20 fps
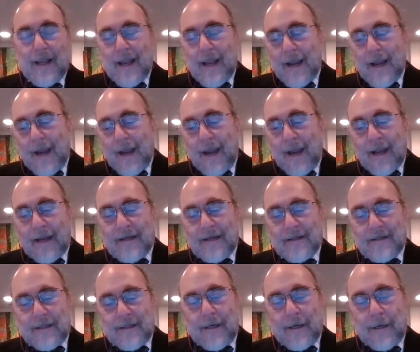And
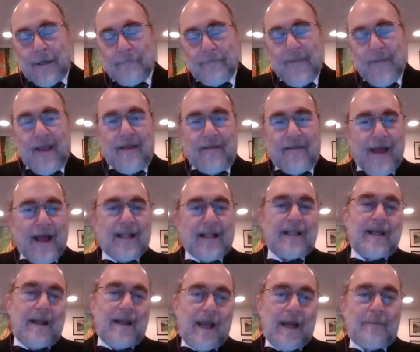that
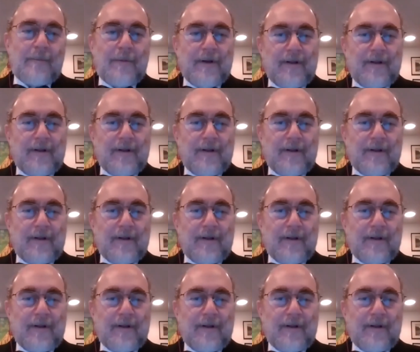can happen in the